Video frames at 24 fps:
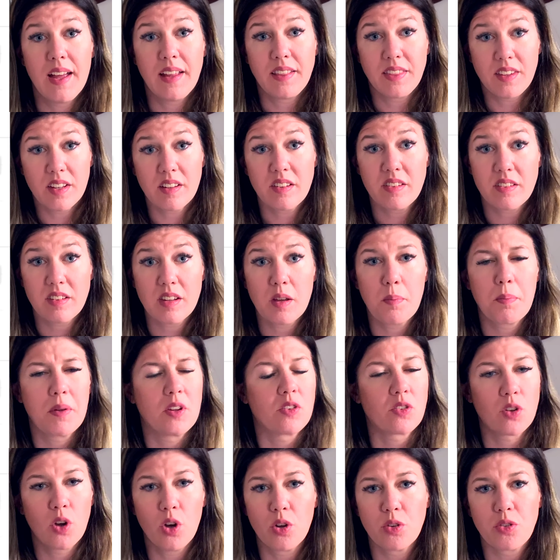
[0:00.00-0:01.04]
This dip is
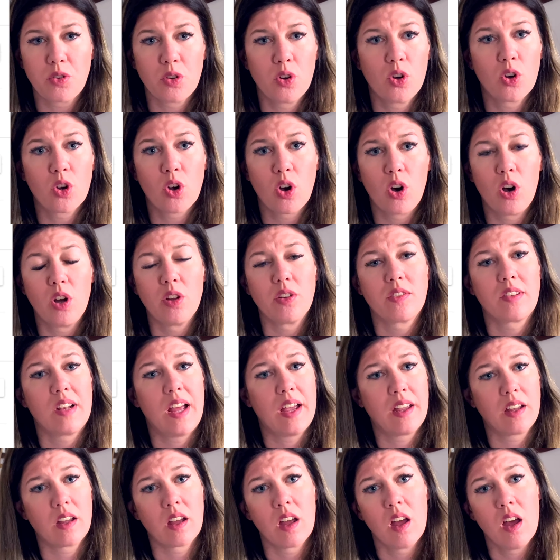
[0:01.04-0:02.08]
also caused
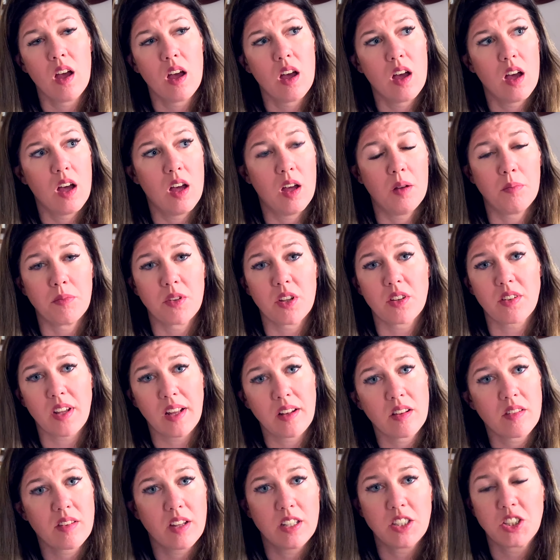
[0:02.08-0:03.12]
like um, the
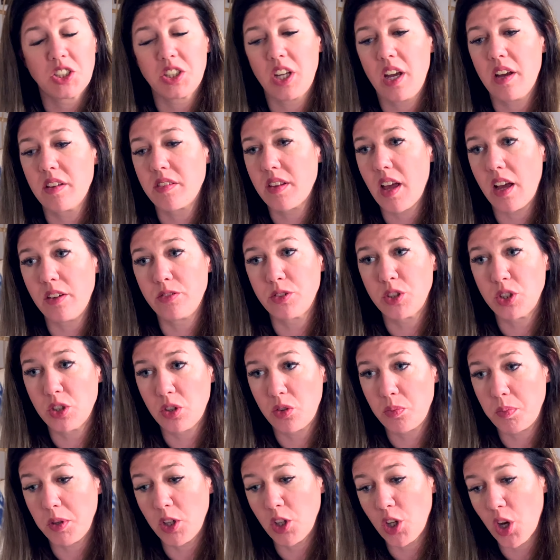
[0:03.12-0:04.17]
Tencent shares have
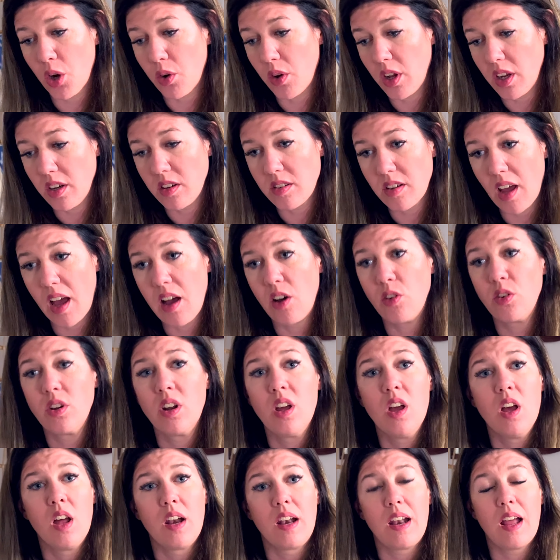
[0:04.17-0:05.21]
just been going down
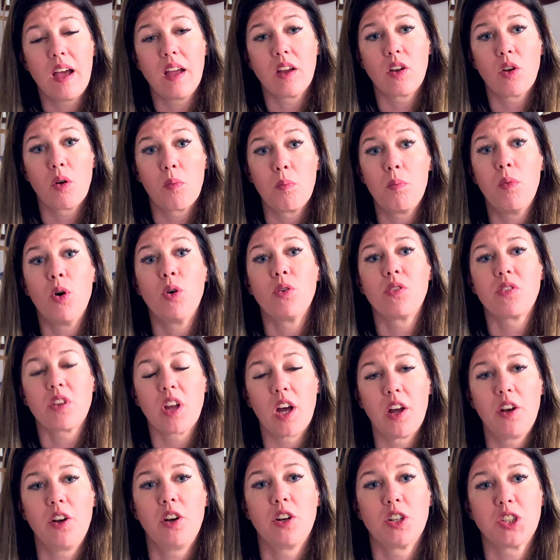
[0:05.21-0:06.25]
like most
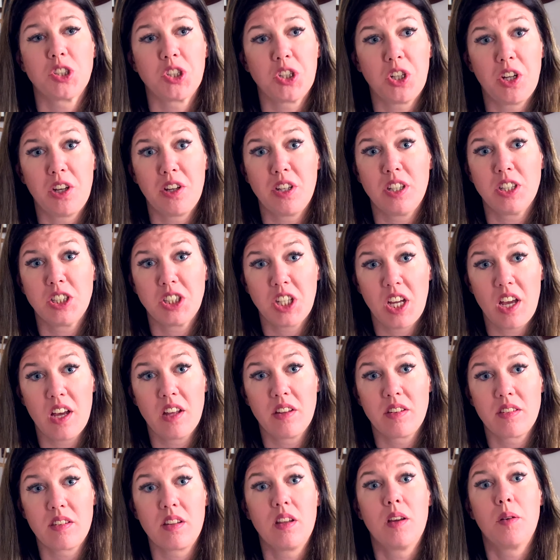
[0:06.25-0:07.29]
other share shares
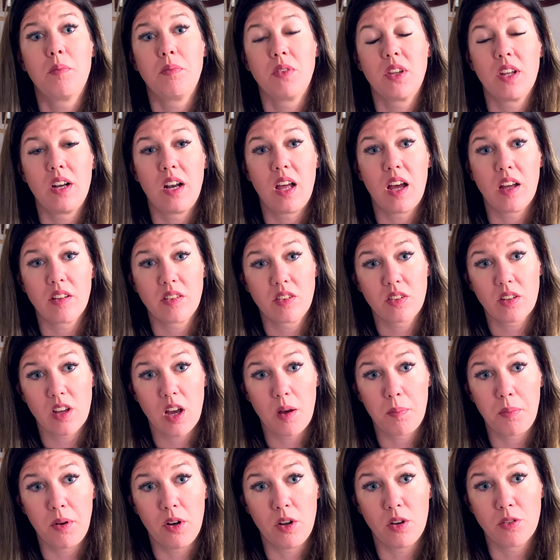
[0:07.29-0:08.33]
um, the last
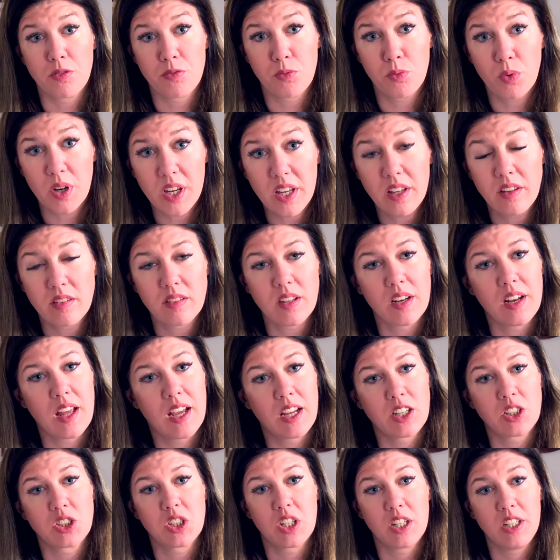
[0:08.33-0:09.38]
couple of weeks and
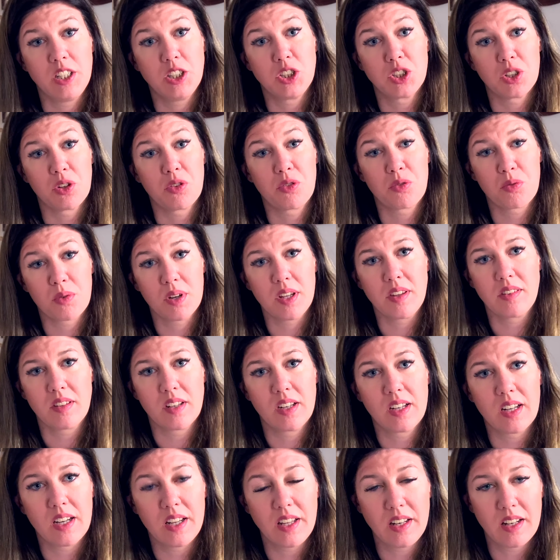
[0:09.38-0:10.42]
actually just
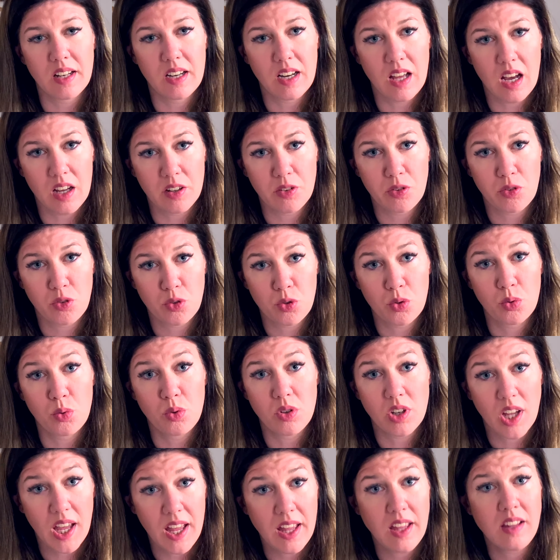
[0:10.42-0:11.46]
recently the last two
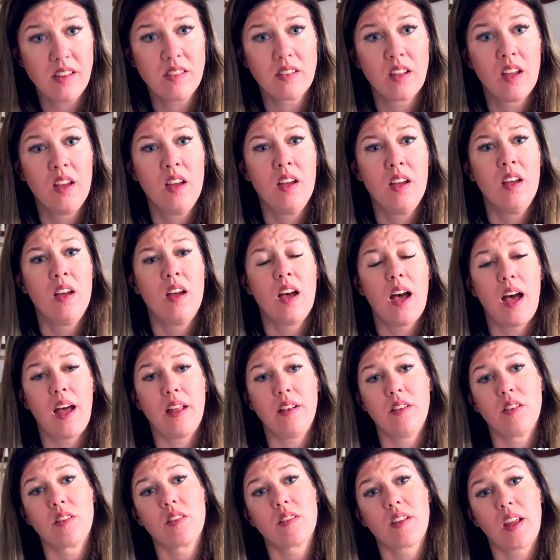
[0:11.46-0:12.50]
days.
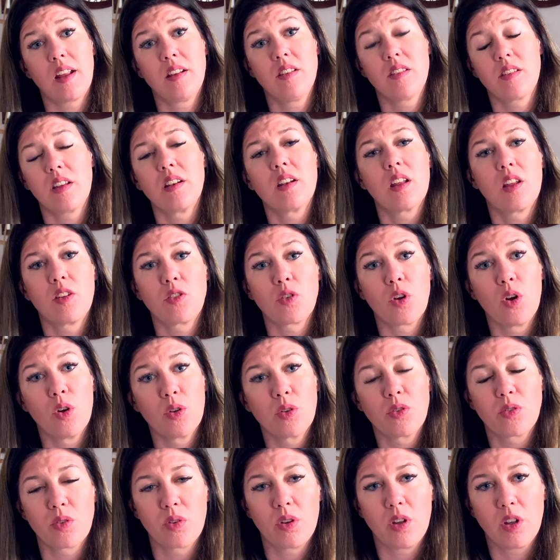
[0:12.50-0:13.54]
And Tencent has
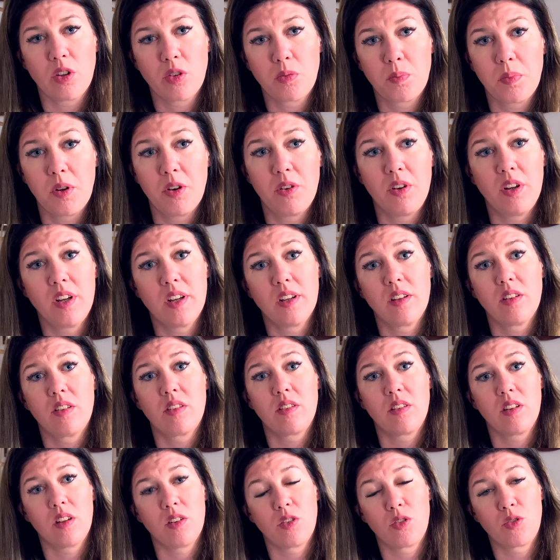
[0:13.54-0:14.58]
also
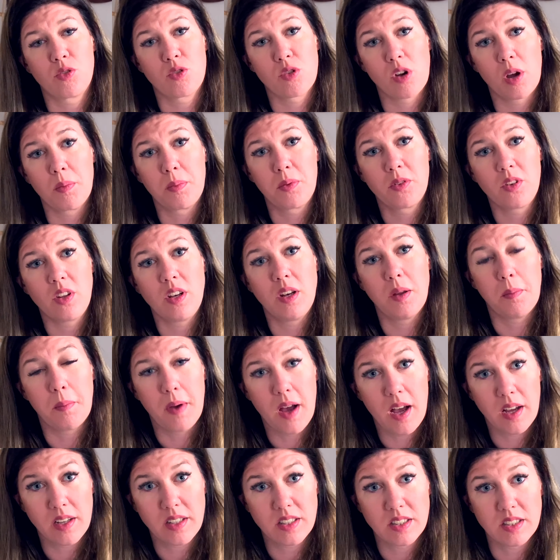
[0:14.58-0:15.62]
experienced these drops in the
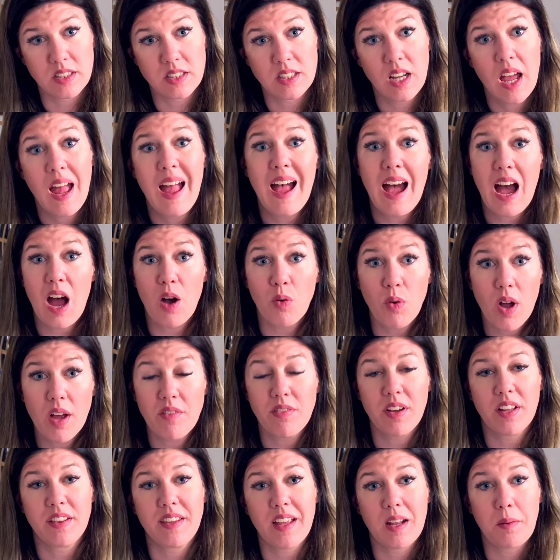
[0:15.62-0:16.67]
market.
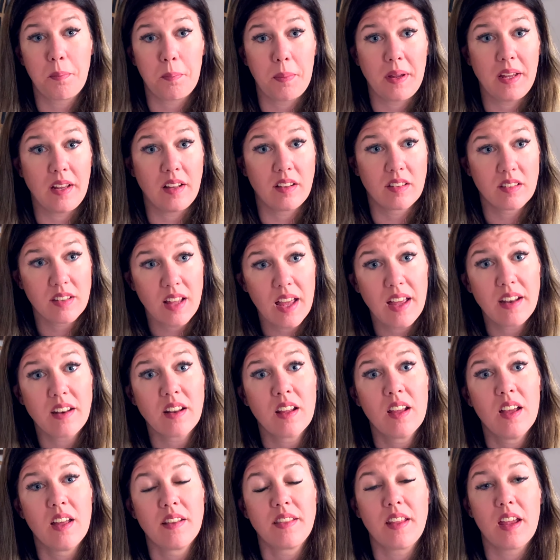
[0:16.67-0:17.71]
However, that being said,
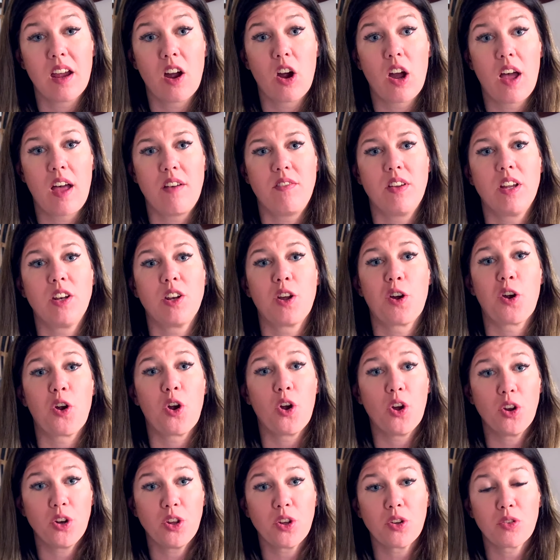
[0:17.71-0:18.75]
they are having their
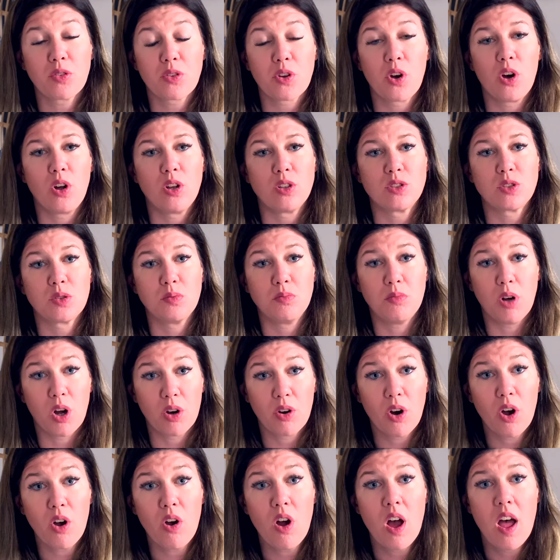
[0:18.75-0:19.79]
earnings call
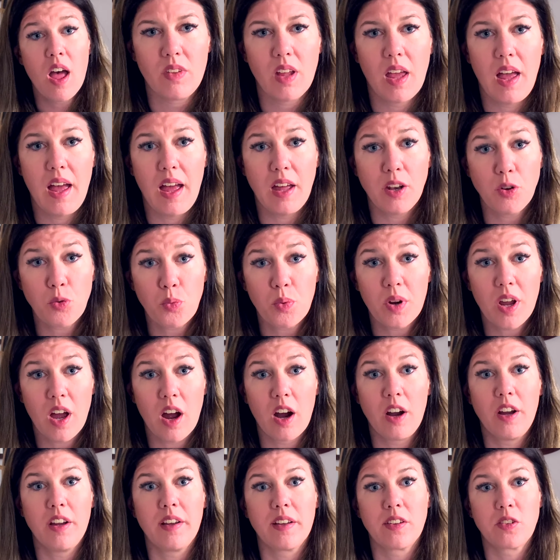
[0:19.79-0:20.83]
tomorrow and we
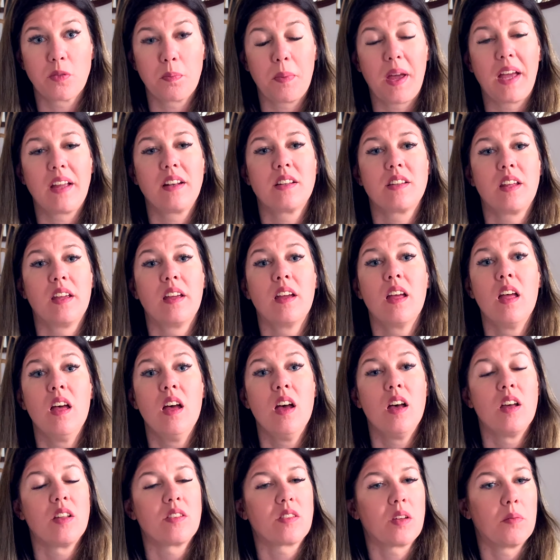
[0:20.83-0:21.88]
are expecting
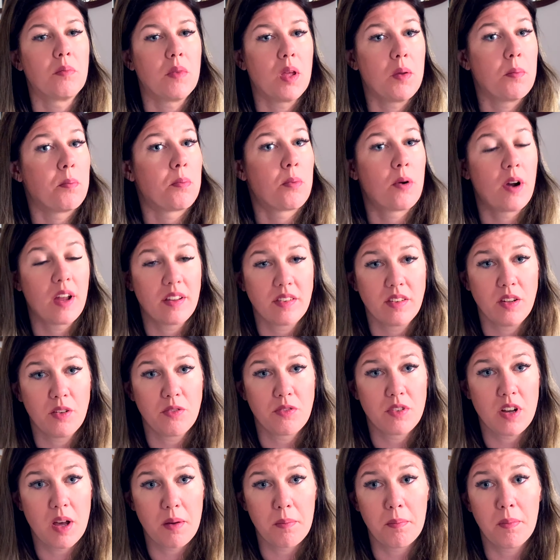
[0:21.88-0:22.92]
some impressive
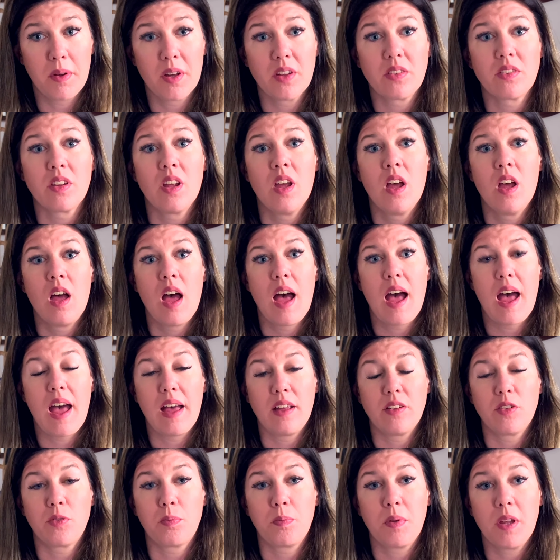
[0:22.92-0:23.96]
numbers
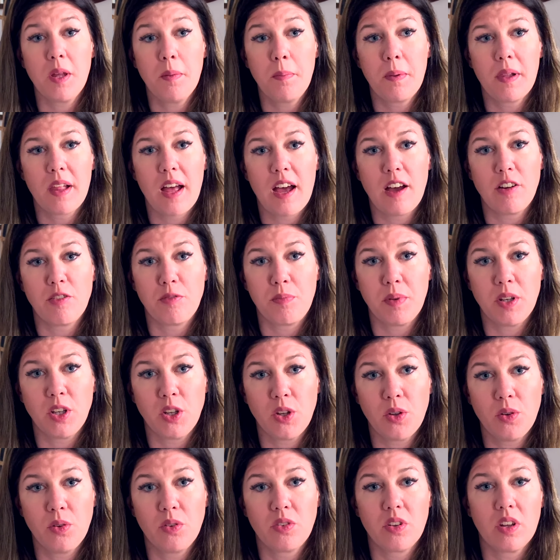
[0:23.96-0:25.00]
as people have been
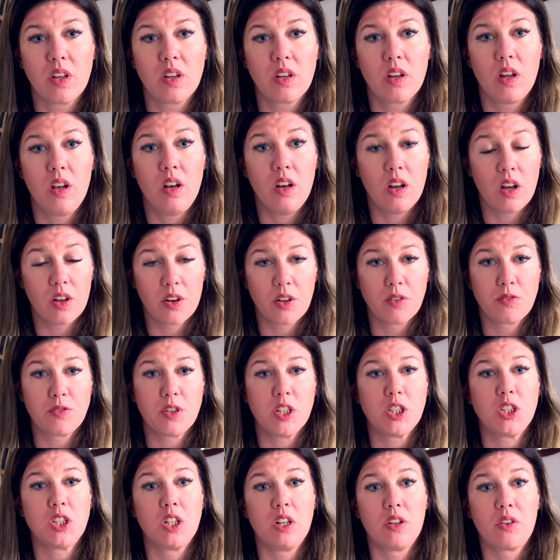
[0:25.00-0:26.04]
using a lot of
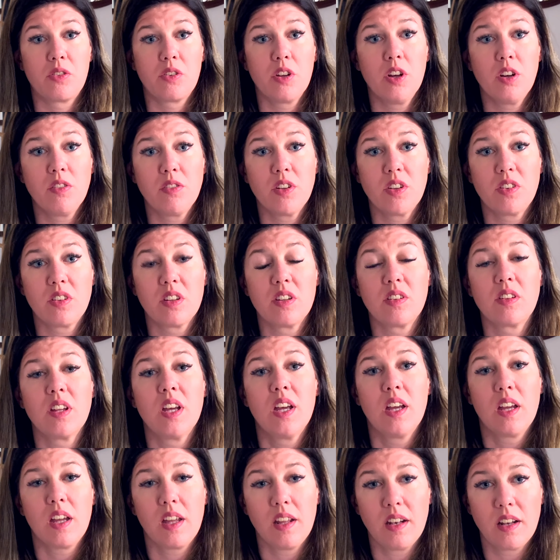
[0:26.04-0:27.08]
digital services
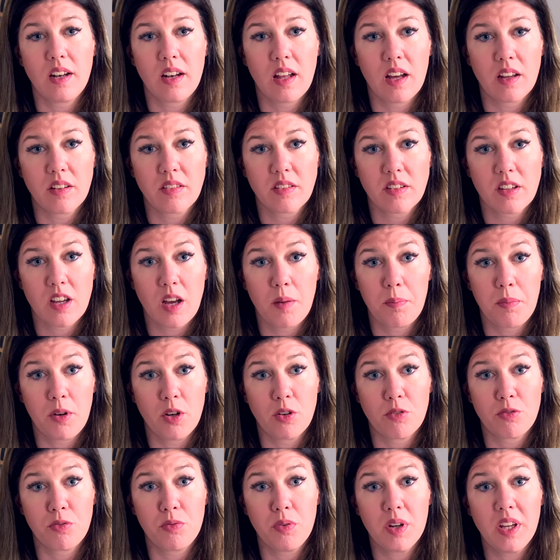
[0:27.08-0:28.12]
in the last couple
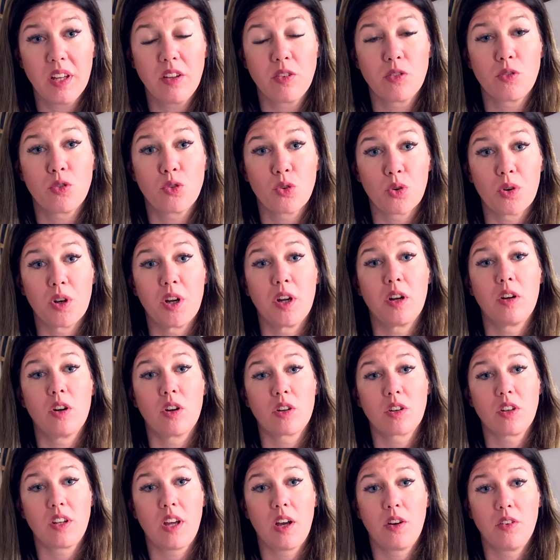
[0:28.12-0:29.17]
of weeks during
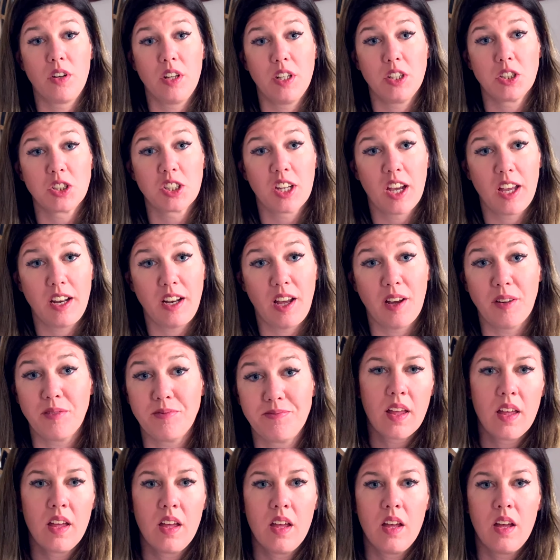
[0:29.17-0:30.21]
lockdown in China.
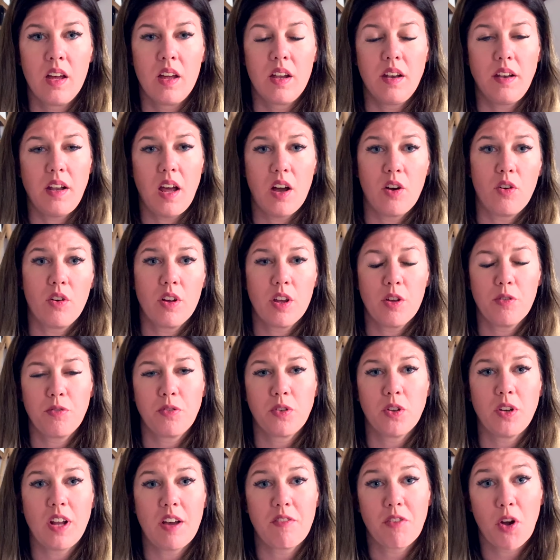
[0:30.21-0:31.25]
Now, if
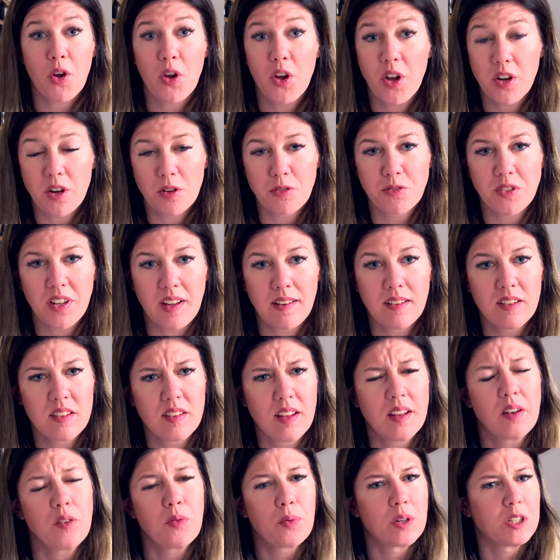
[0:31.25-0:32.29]
you never heard of
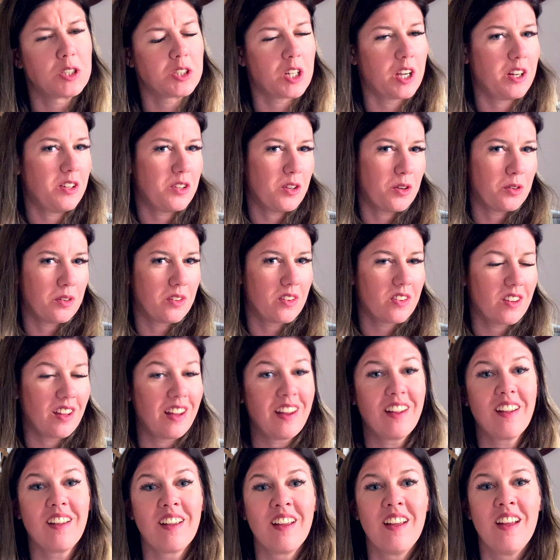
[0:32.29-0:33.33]
Tencent, which I don't
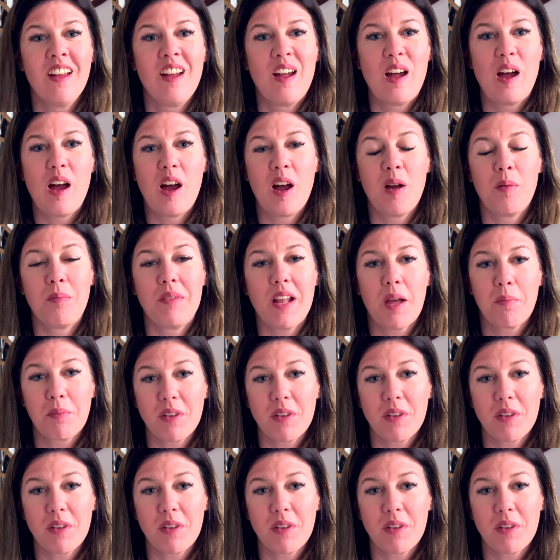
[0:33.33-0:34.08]
think, um, let